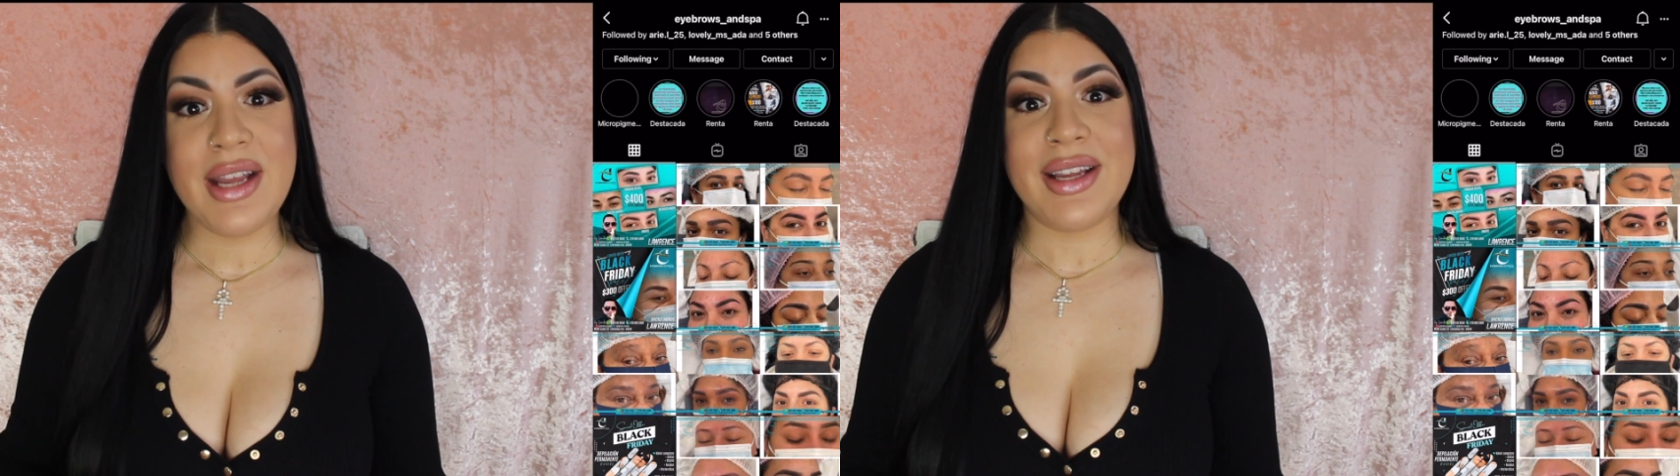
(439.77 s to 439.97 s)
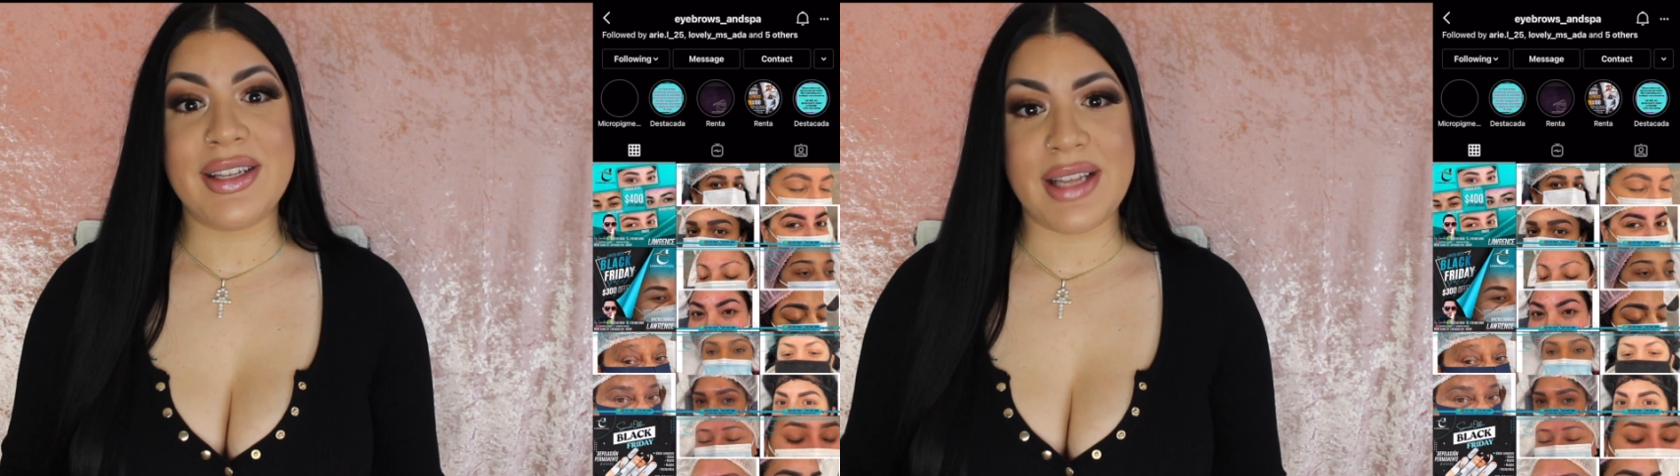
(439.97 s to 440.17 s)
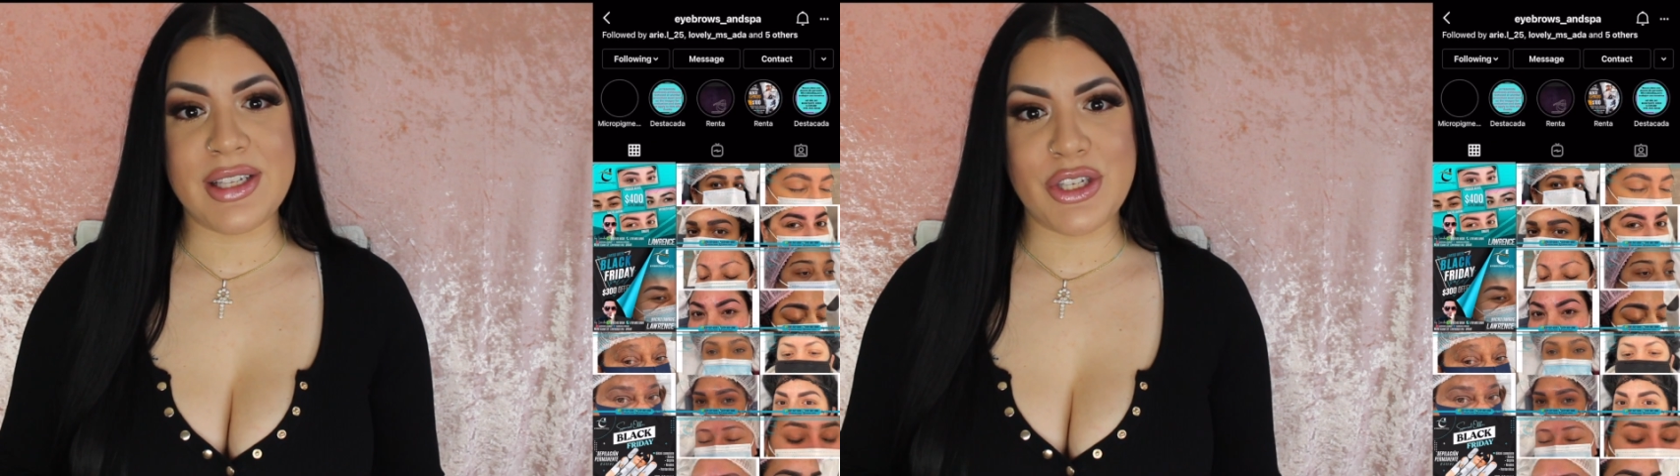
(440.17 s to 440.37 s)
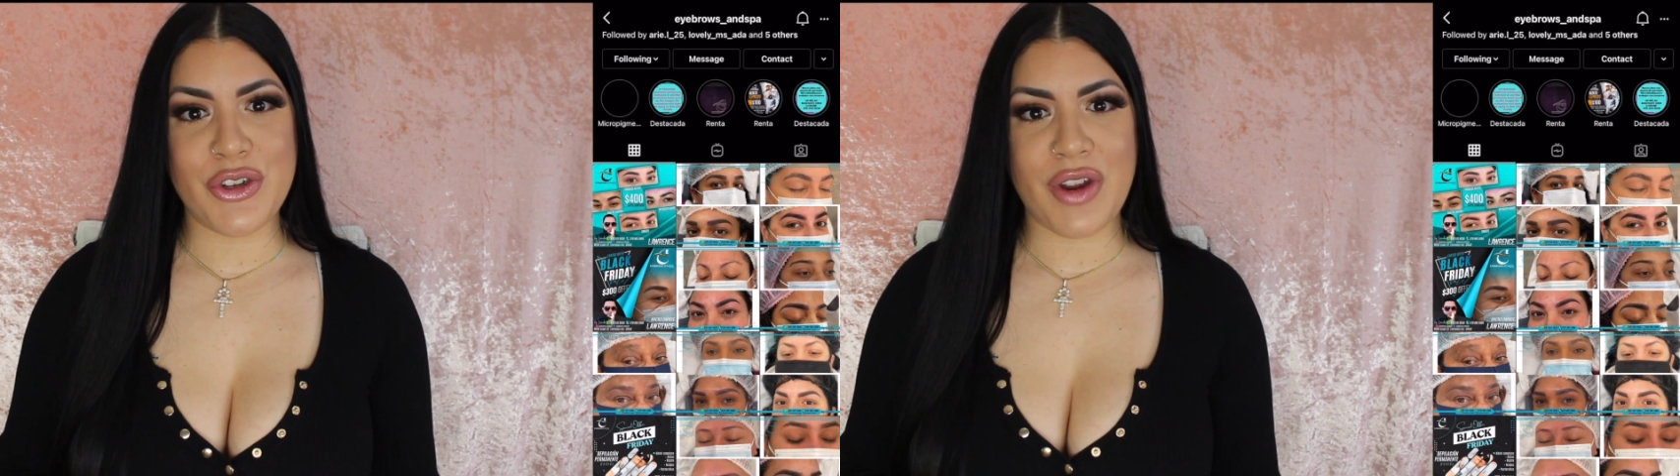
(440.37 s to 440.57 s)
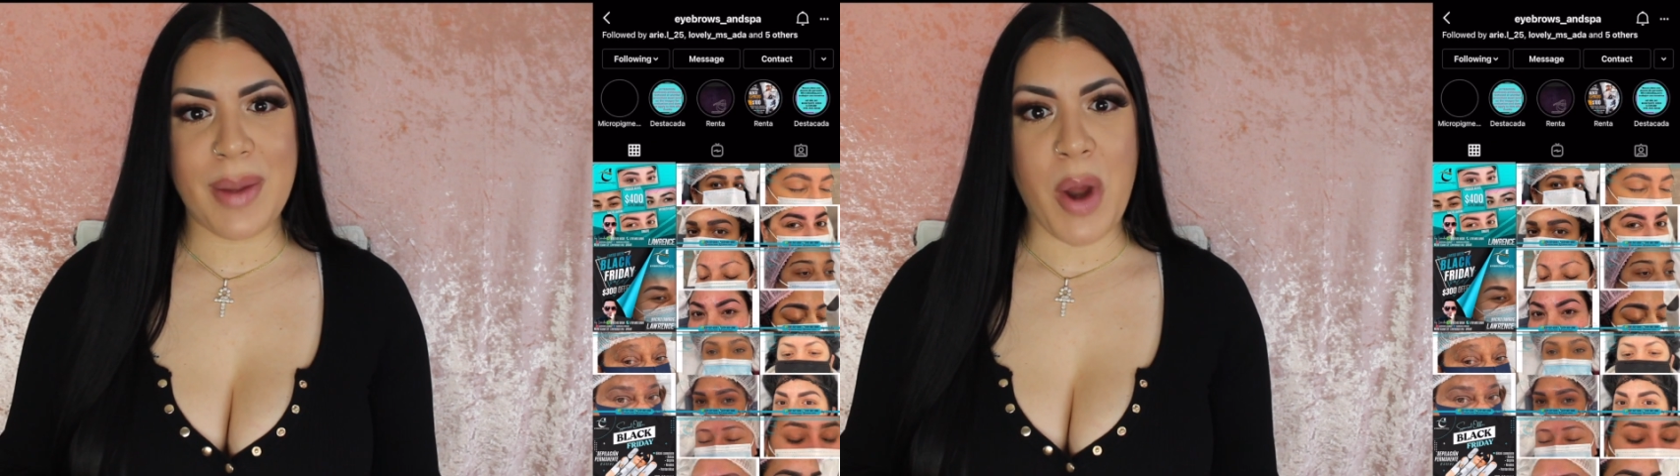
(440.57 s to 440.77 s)
his
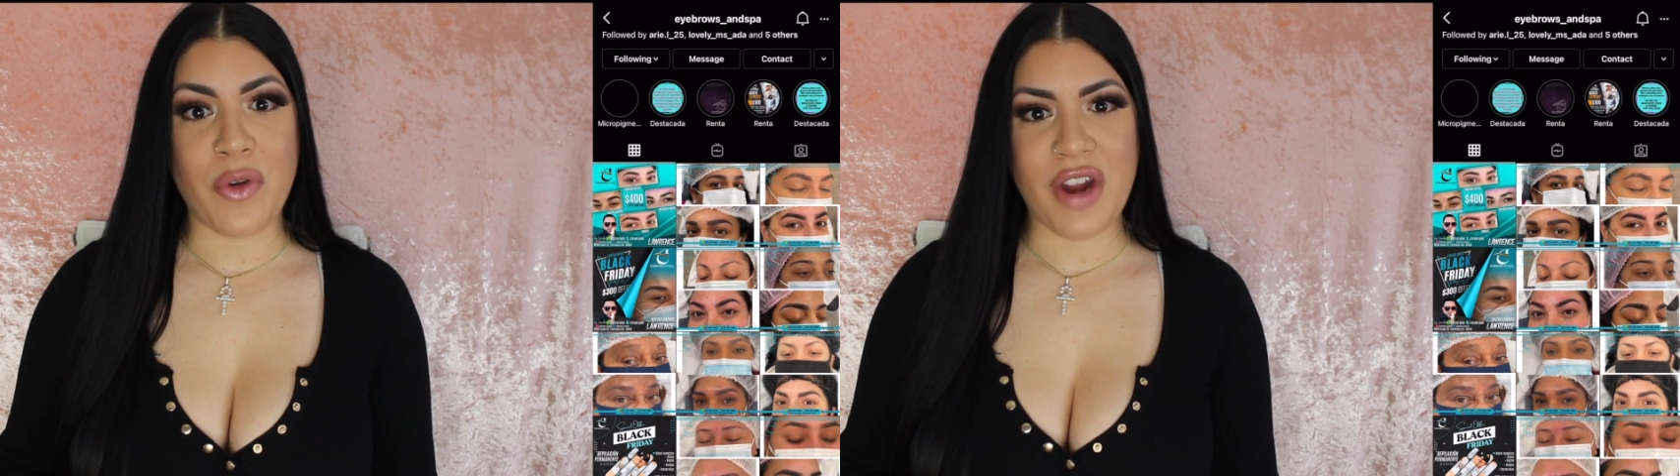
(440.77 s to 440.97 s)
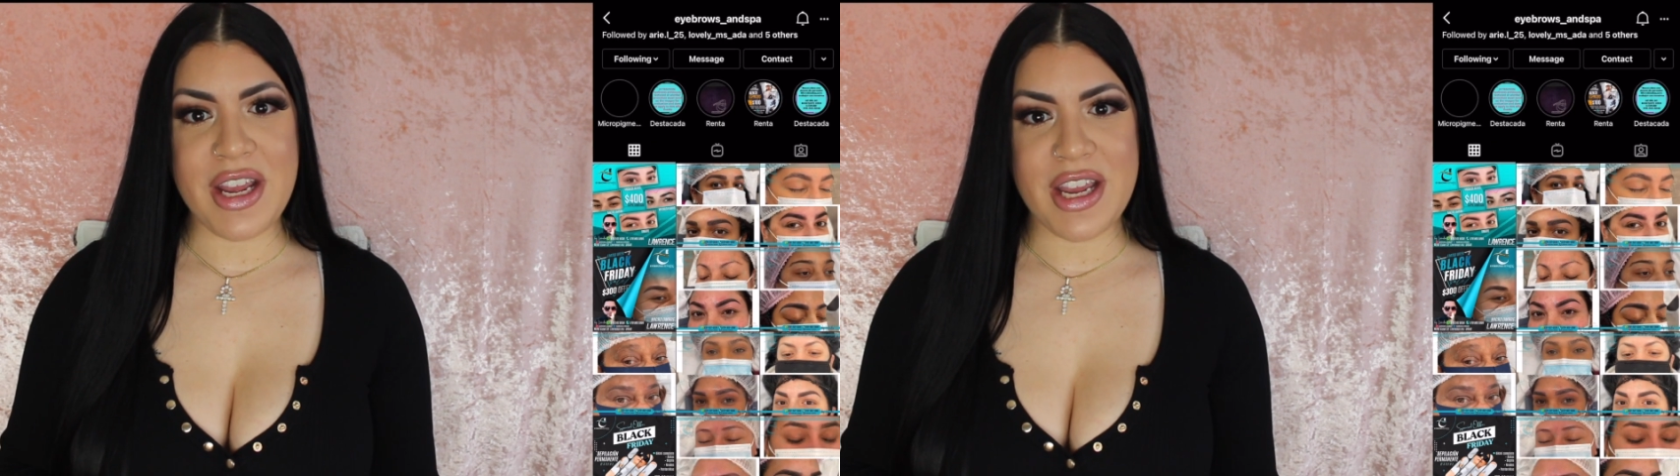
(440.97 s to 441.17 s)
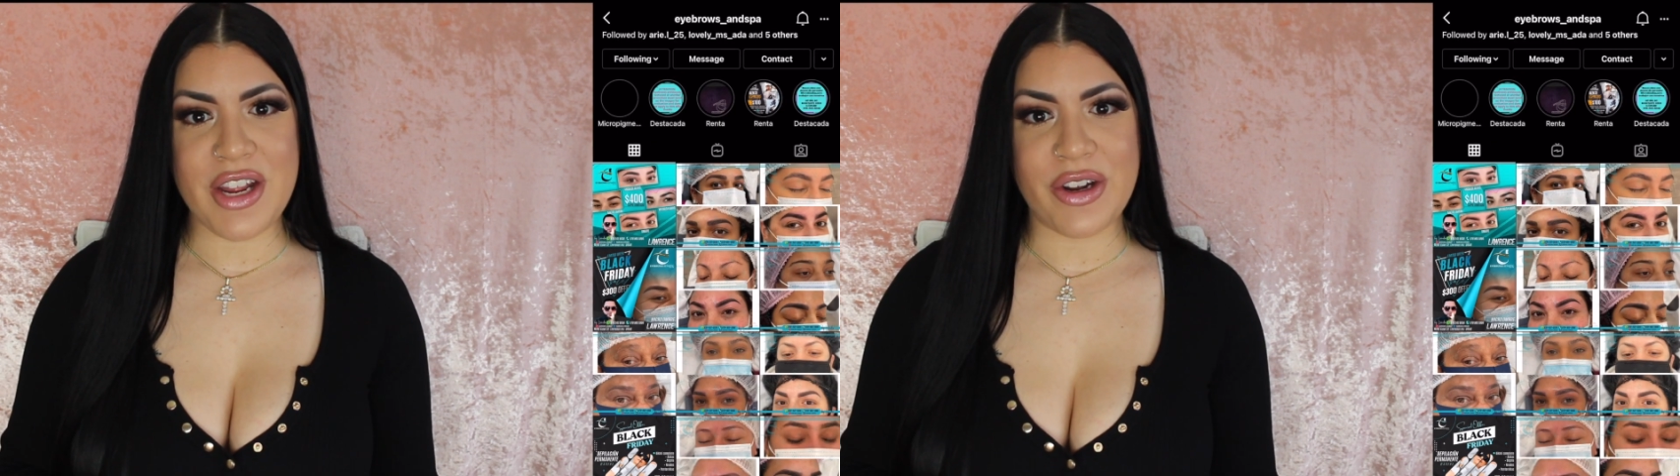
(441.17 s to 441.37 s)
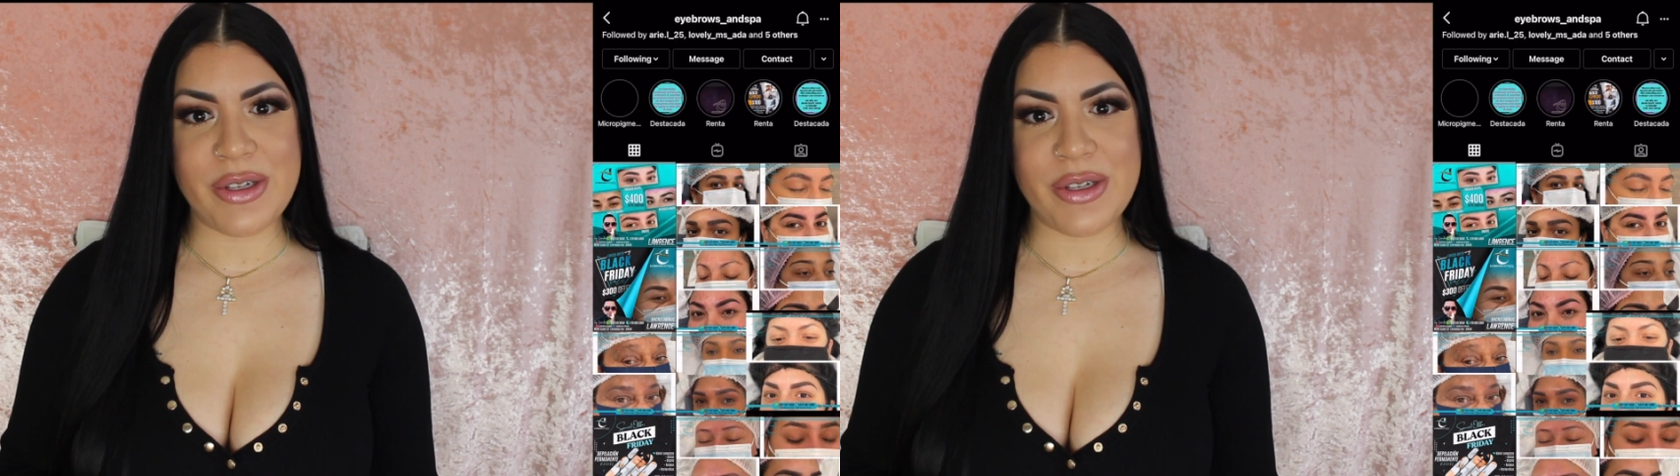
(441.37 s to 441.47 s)
Instagram right here,